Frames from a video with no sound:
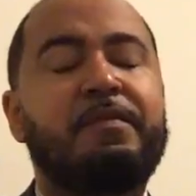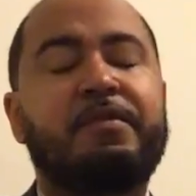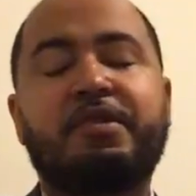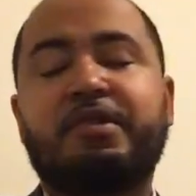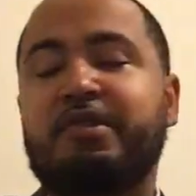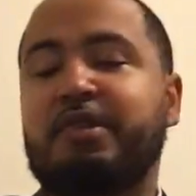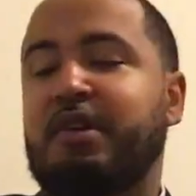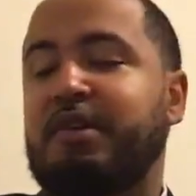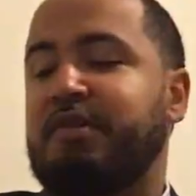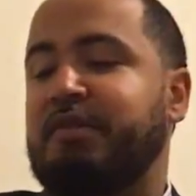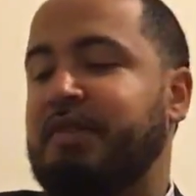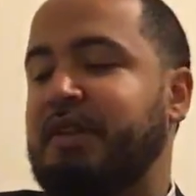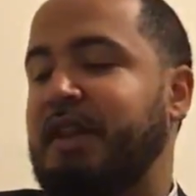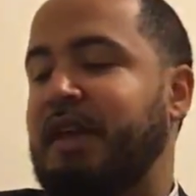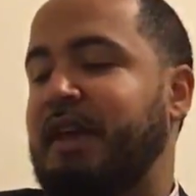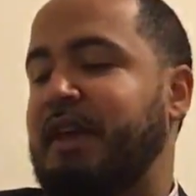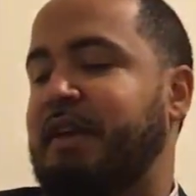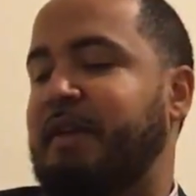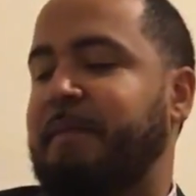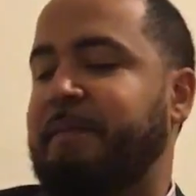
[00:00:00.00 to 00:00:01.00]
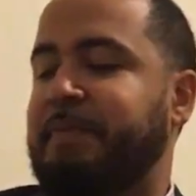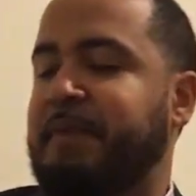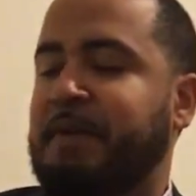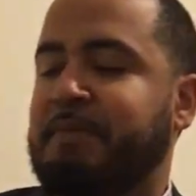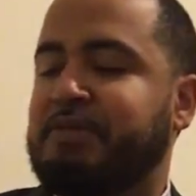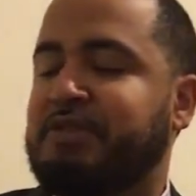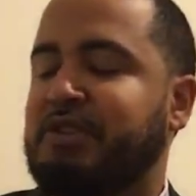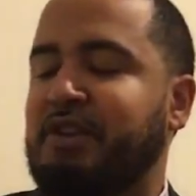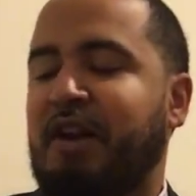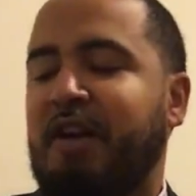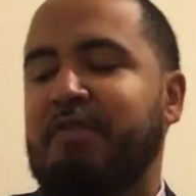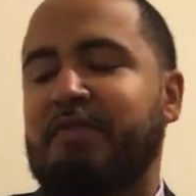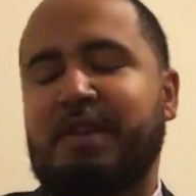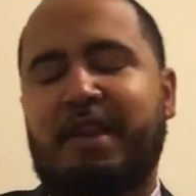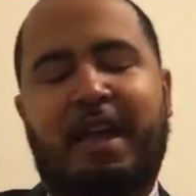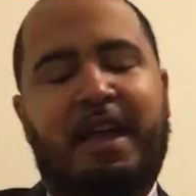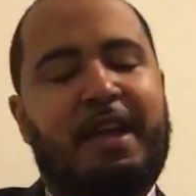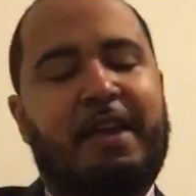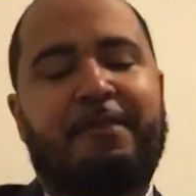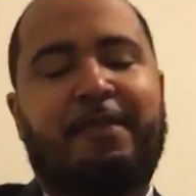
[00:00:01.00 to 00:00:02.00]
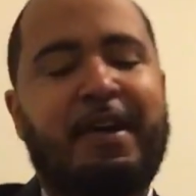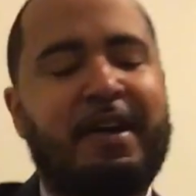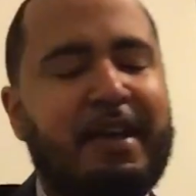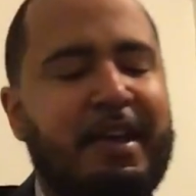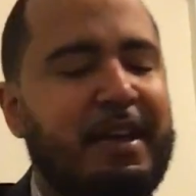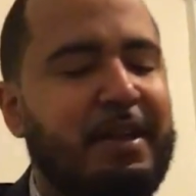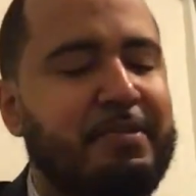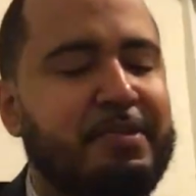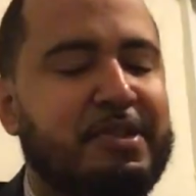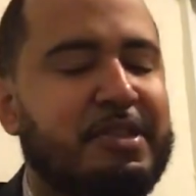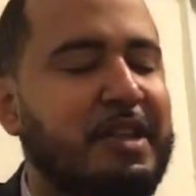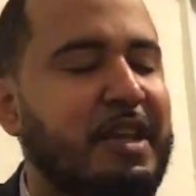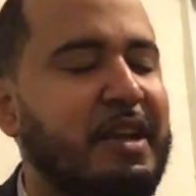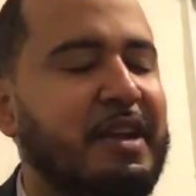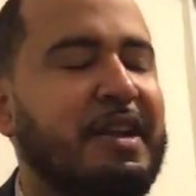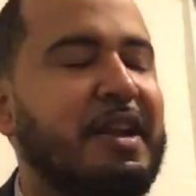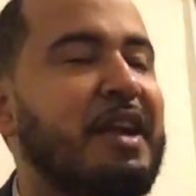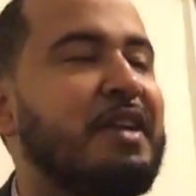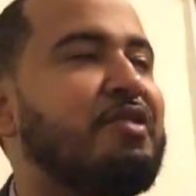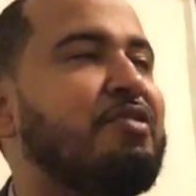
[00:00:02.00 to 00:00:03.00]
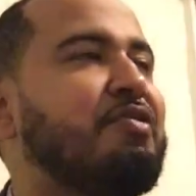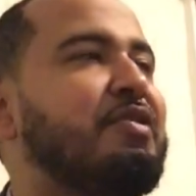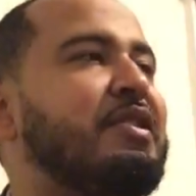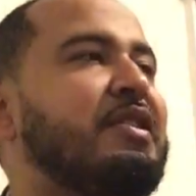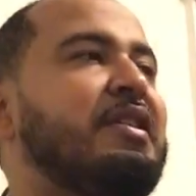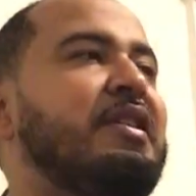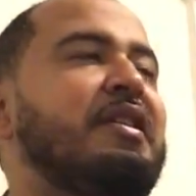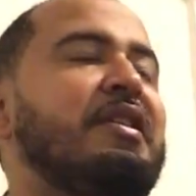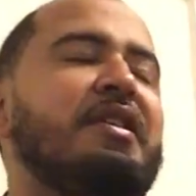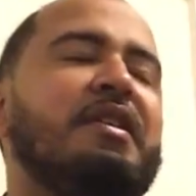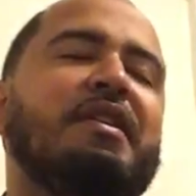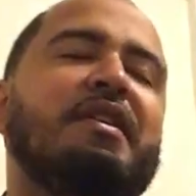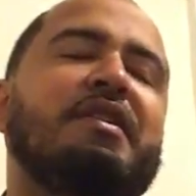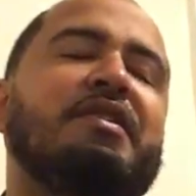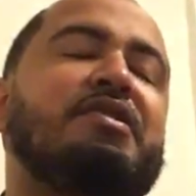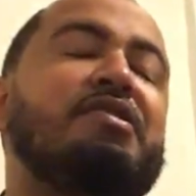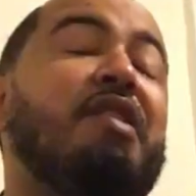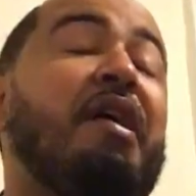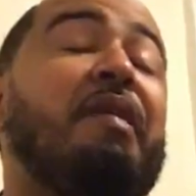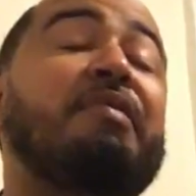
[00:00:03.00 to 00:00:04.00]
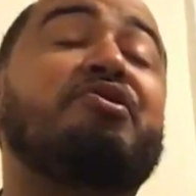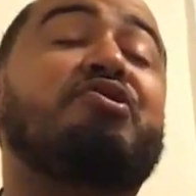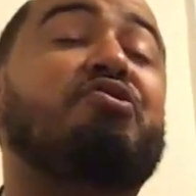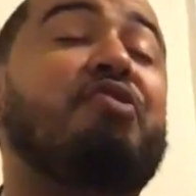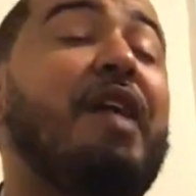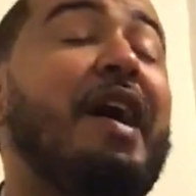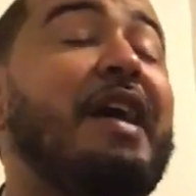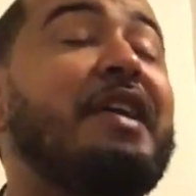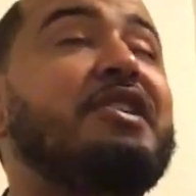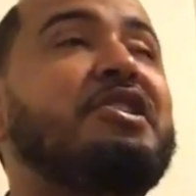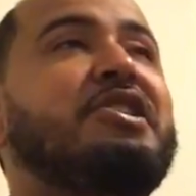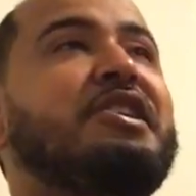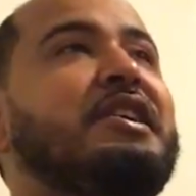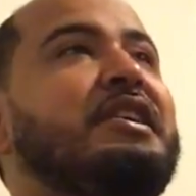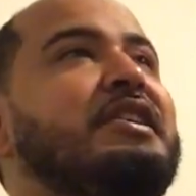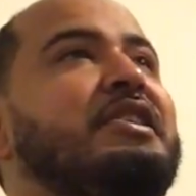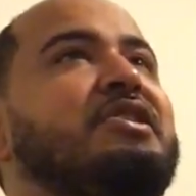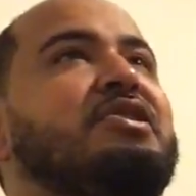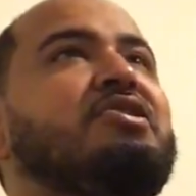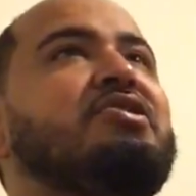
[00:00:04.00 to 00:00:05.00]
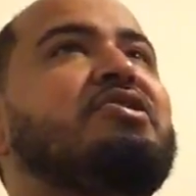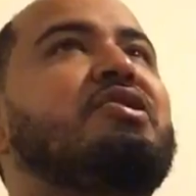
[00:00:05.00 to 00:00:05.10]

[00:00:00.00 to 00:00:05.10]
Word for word: You know, like I'm sorry. Like if I get upset and angry, yo, I'm trying to change.